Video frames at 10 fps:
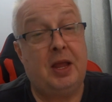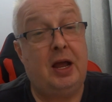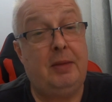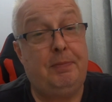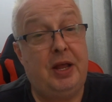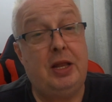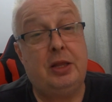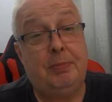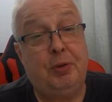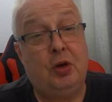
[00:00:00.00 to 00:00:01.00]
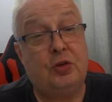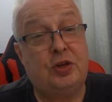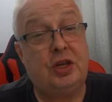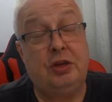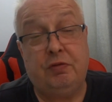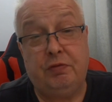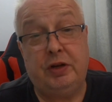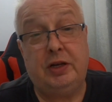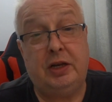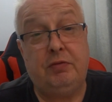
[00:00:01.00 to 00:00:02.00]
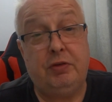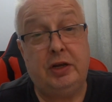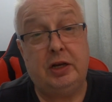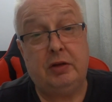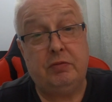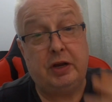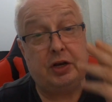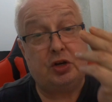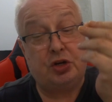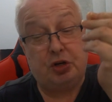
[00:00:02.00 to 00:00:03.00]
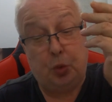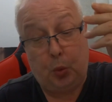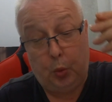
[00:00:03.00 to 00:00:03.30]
I bet the boss is really, really rich.